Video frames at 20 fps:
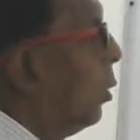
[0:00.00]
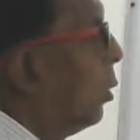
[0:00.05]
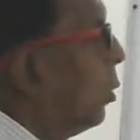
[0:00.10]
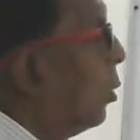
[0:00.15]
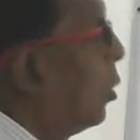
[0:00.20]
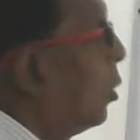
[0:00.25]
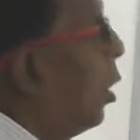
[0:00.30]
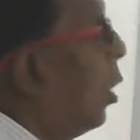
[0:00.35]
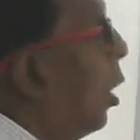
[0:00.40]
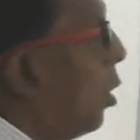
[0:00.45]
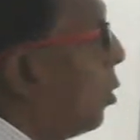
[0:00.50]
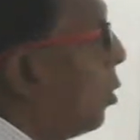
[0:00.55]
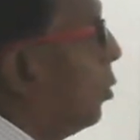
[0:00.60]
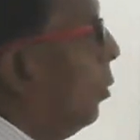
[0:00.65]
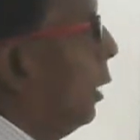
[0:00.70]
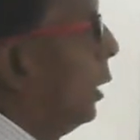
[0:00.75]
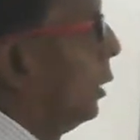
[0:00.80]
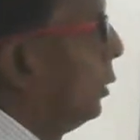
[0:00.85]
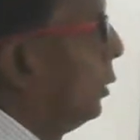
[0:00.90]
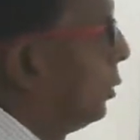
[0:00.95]

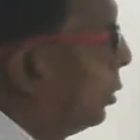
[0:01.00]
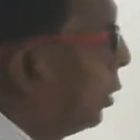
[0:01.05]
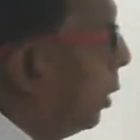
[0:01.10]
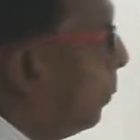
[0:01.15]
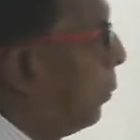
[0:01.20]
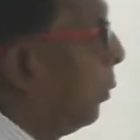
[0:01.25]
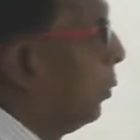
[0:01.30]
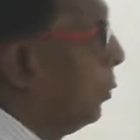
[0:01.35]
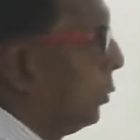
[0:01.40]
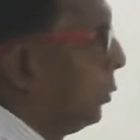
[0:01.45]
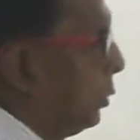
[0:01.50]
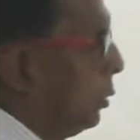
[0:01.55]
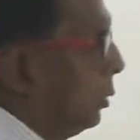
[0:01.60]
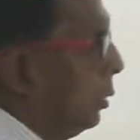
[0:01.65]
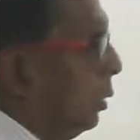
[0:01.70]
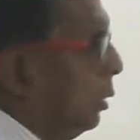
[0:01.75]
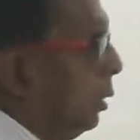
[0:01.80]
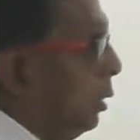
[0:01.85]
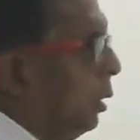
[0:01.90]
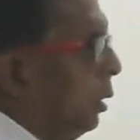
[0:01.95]
clockwise. Suppose
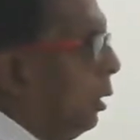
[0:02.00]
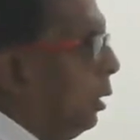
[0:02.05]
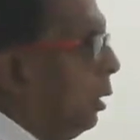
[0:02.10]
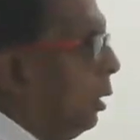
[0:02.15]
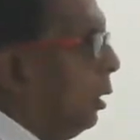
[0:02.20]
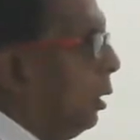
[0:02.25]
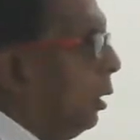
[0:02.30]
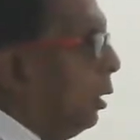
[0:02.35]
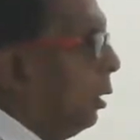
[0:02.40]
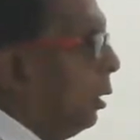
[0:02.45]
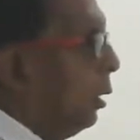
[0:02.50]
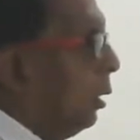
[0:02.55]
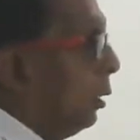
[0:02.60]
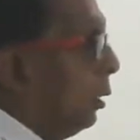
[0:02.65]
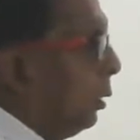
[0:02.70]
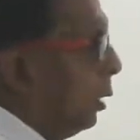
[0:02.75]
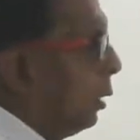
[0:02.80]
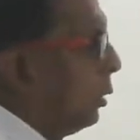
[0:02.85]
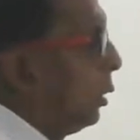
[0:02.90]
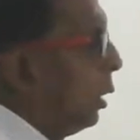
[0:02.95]

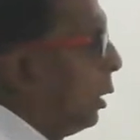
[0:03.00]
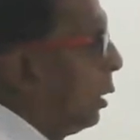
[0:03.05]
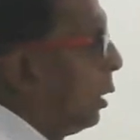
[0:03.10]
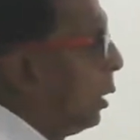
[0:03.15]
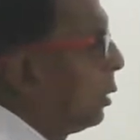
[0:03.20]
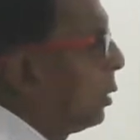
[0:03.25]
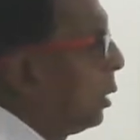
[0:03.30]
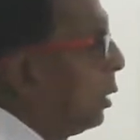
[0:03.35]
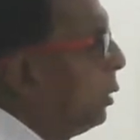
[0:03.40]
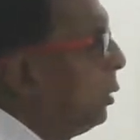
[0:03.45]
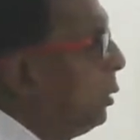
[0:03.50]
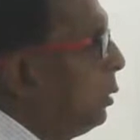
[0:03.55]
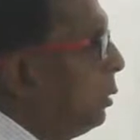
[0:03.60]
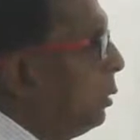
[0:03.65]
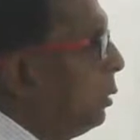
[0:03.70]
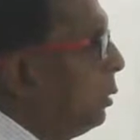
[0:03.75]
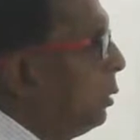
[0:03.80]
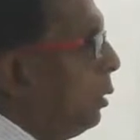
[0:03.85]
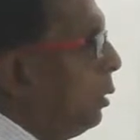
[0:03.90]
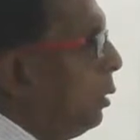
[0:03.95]
the
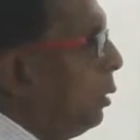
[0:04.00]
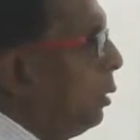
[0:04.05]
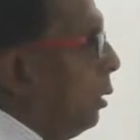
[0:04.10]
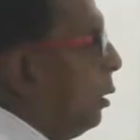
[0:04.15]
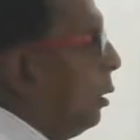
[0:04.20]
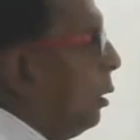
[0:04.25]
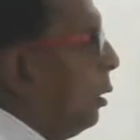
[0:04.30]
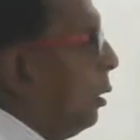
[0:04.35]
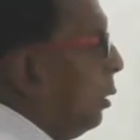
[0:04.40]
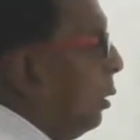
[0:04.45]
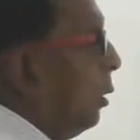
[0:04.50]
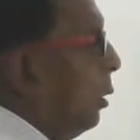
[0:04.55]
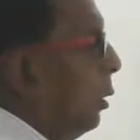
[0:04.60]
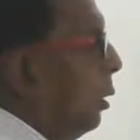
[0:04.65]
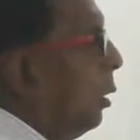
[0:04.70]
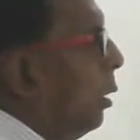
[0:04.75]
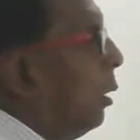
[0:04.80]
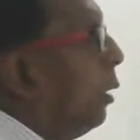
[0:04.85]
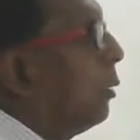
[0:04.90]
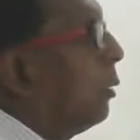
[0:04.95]
generator,
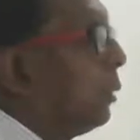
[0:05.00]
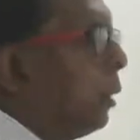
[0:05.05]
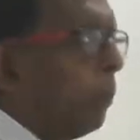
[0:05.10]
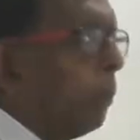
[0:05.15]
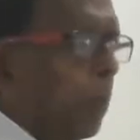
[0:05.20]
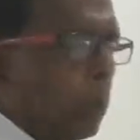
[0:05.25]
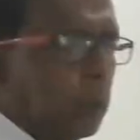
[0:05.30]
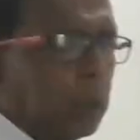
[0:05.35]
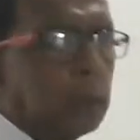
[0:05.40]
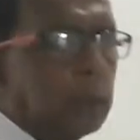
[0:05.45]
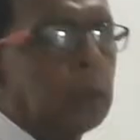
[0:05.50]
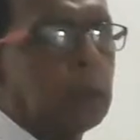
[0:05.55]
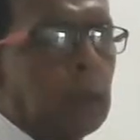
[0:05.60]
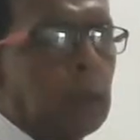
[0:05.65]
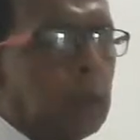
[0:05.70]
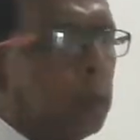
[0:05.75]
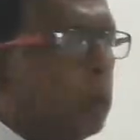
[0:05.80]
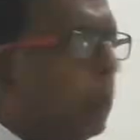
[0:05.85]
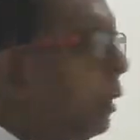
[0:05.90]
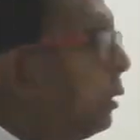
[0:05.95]
the mechanical
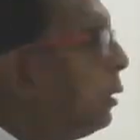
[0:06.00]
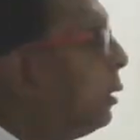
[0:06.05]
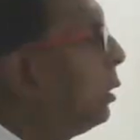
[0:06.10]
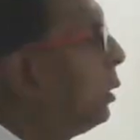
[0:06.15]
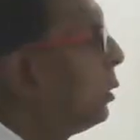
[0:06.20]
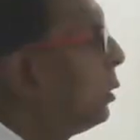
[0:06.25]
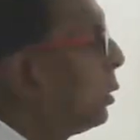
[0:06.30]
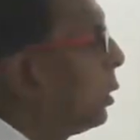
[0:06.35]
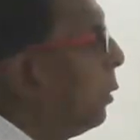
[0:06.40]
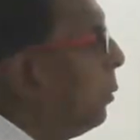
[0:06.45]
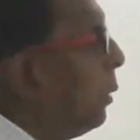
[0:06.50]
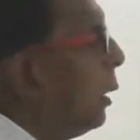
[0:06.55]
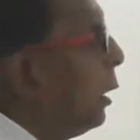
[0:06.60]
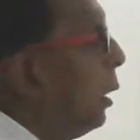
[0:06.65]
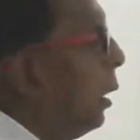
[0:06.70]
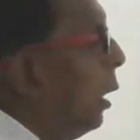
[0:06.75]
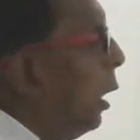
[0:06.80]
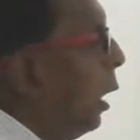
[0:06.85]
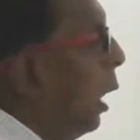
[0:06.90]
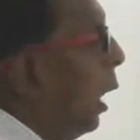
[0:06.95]
energy is
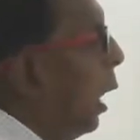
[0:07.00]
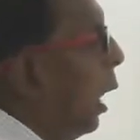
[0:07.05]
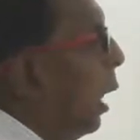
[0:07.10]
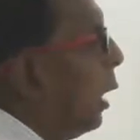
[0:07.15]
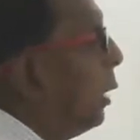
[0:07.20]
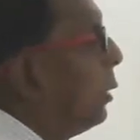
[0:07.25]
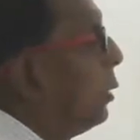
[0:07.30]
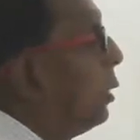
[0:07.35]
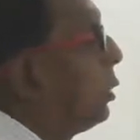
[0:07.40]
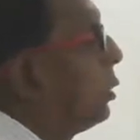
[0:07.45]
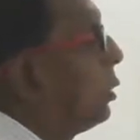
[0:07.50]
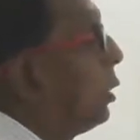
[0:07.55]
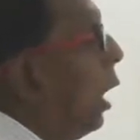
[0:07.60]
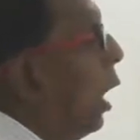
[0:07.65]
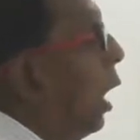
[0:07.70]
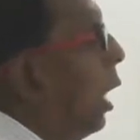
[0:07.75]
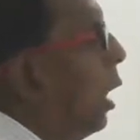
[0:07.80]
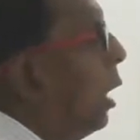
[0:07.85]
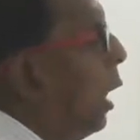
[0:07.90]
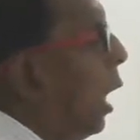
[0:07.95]
given, and this
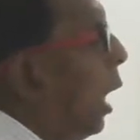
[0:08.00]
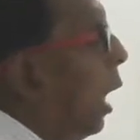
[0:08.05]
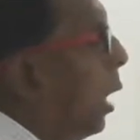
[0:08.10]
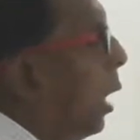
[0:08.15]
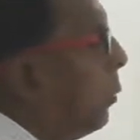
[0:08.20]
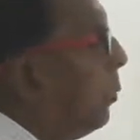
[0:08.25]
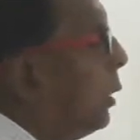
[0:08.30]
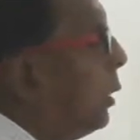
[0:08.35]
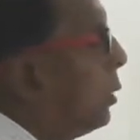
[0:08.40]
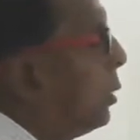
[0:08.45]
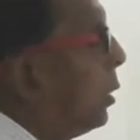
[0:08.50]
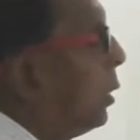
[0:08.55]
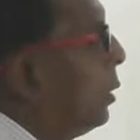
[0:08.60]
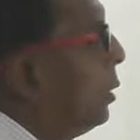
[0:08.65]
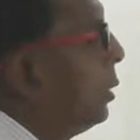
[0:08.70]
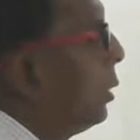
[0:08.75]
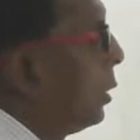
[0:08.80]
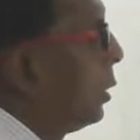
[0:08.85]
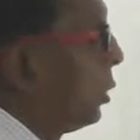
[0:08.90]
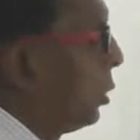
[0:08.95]
armature is